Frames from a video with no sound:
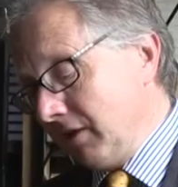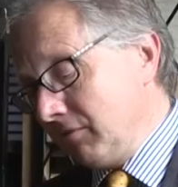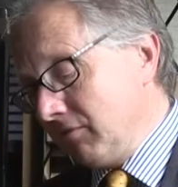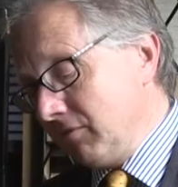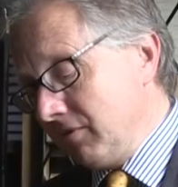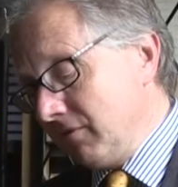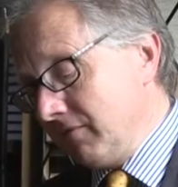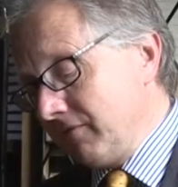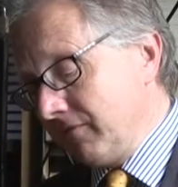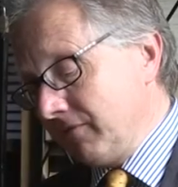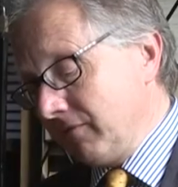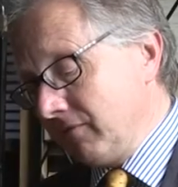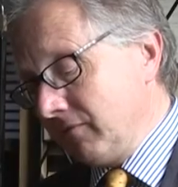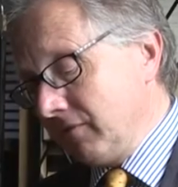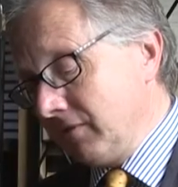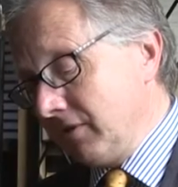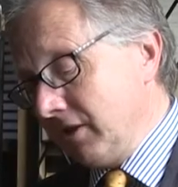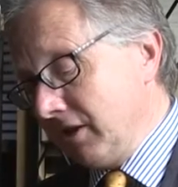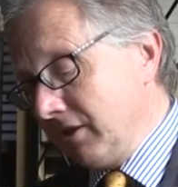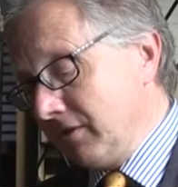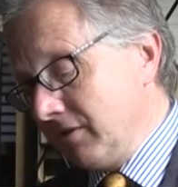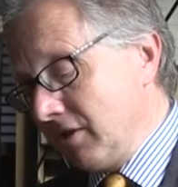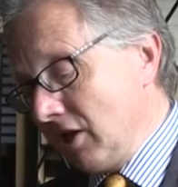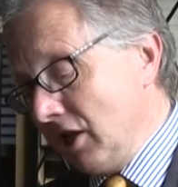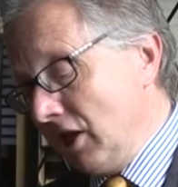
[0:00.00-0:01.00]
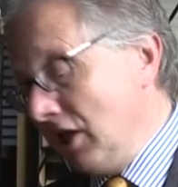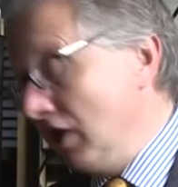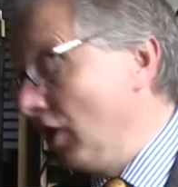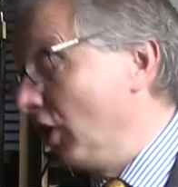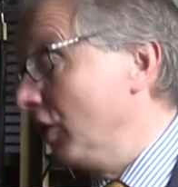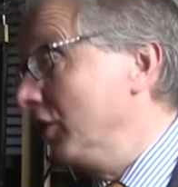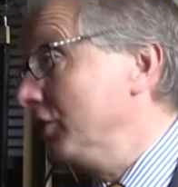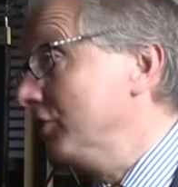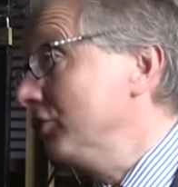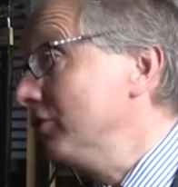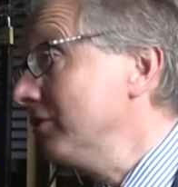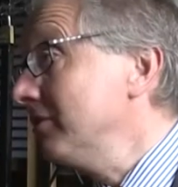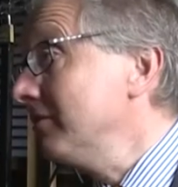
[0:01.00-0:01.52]
they would have done
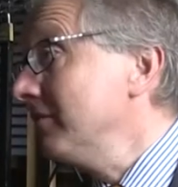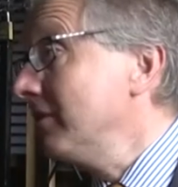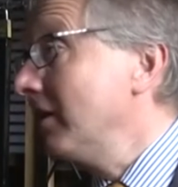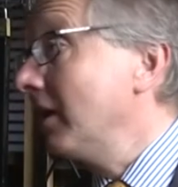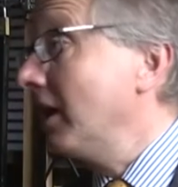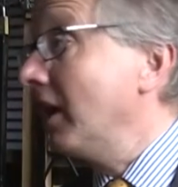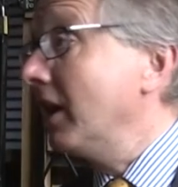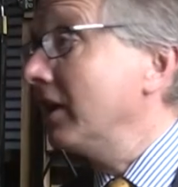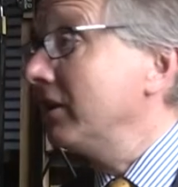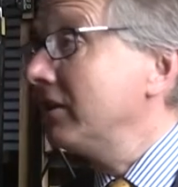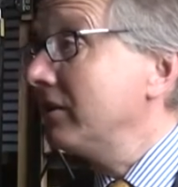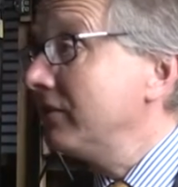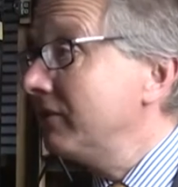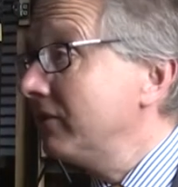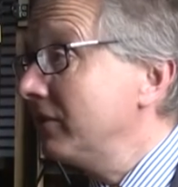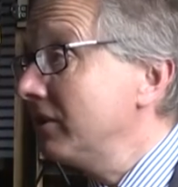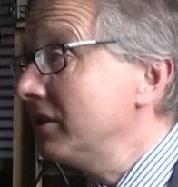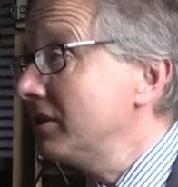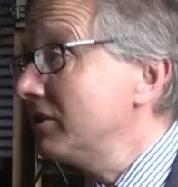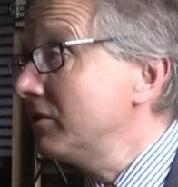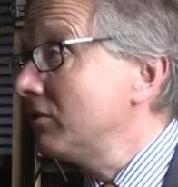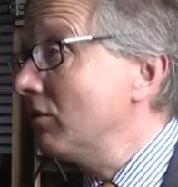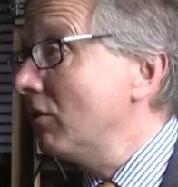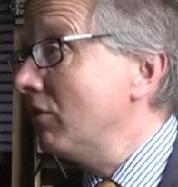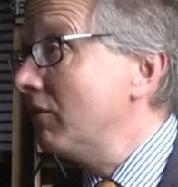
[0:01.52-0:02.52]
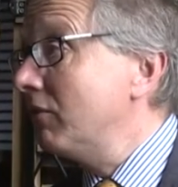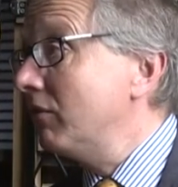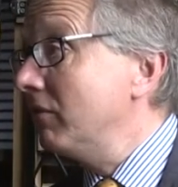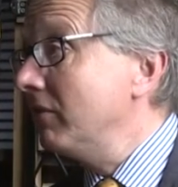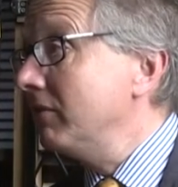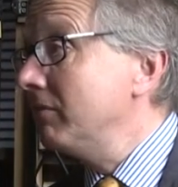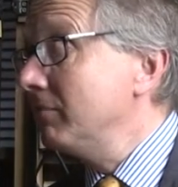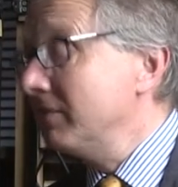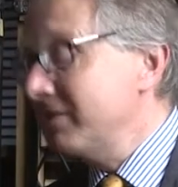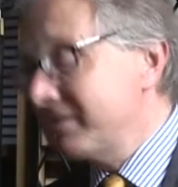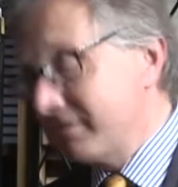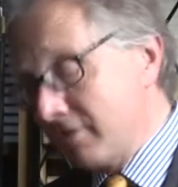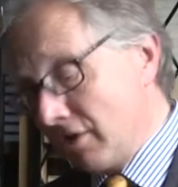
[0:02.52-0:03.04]
Elijah and they finished off
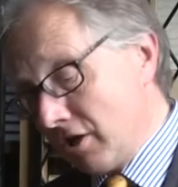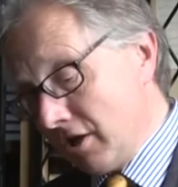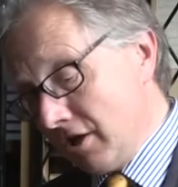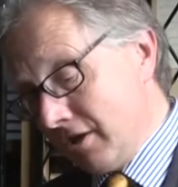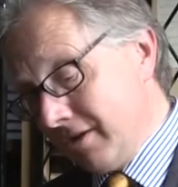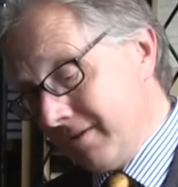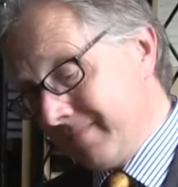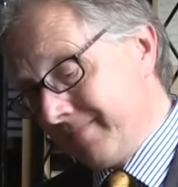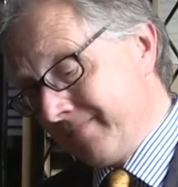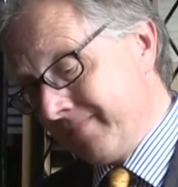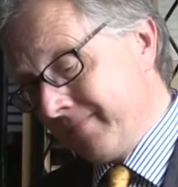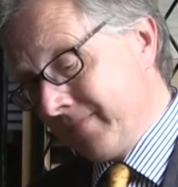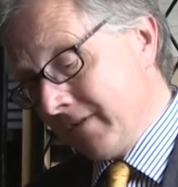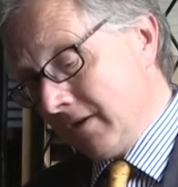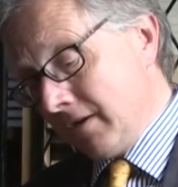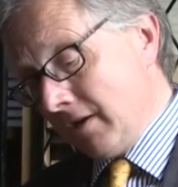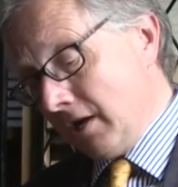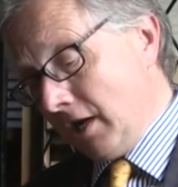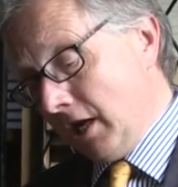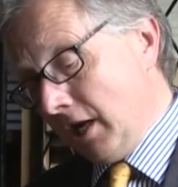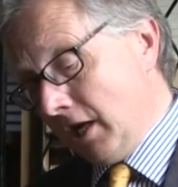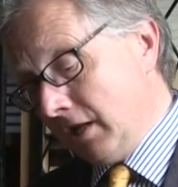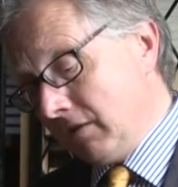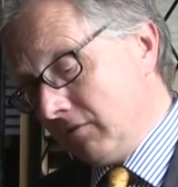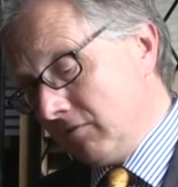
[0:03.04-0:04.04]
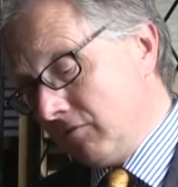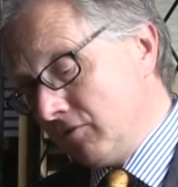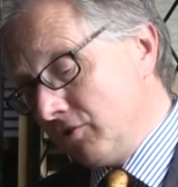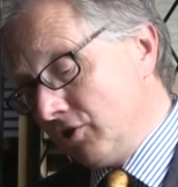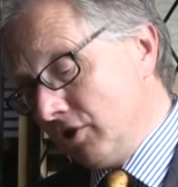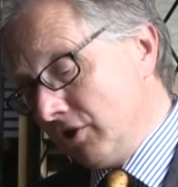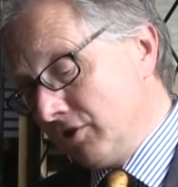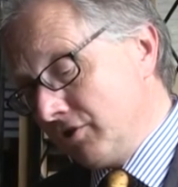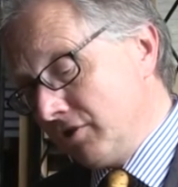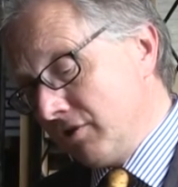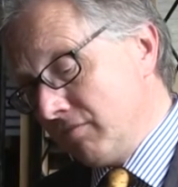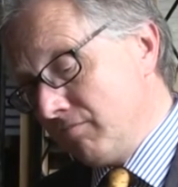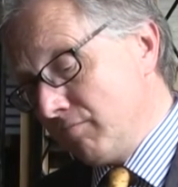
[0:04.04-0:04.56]
with Messiah. And
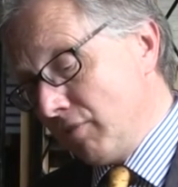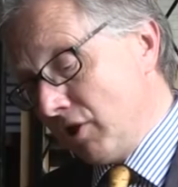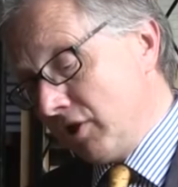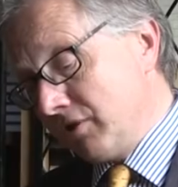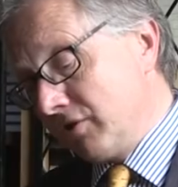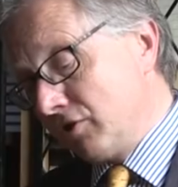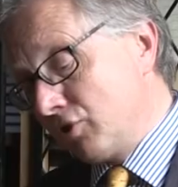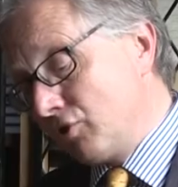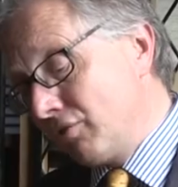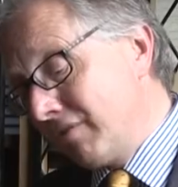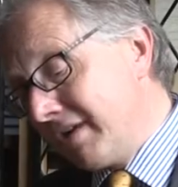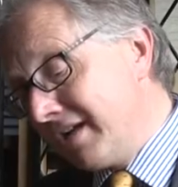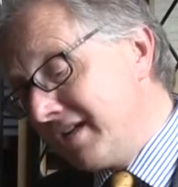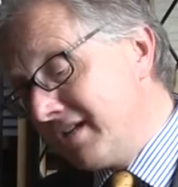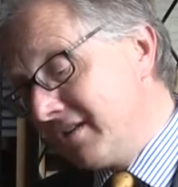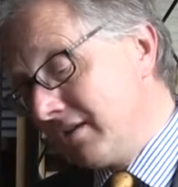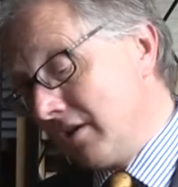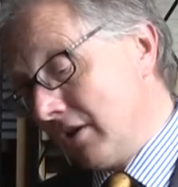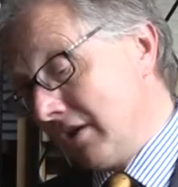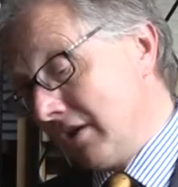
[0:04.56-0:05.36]
judging by the train